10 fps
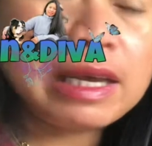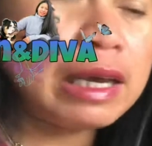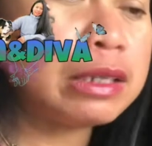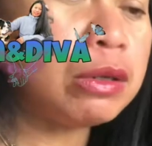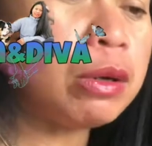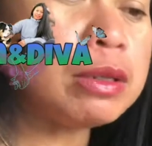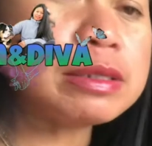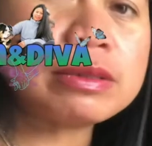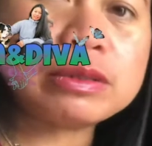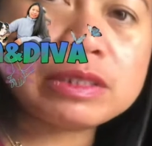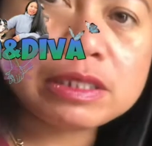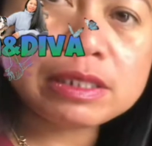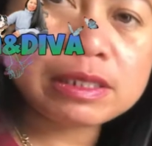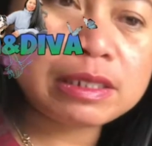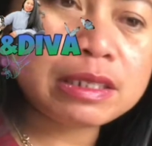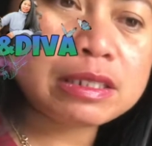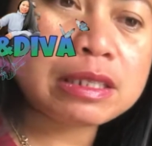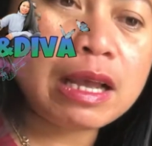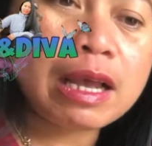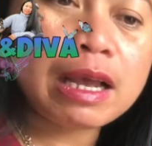And also, this is
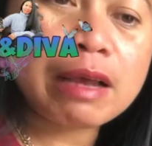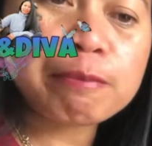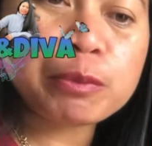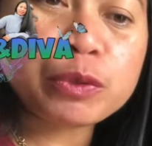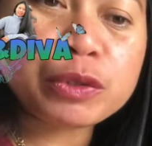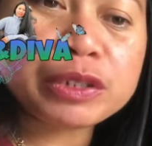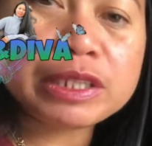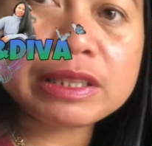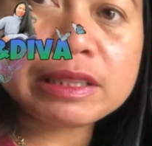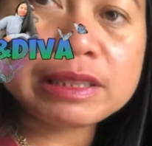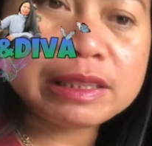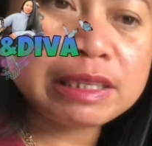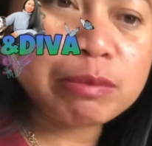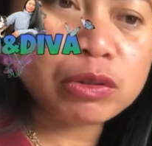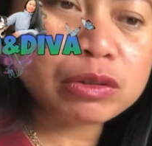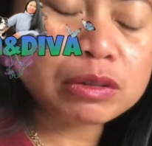for the divot.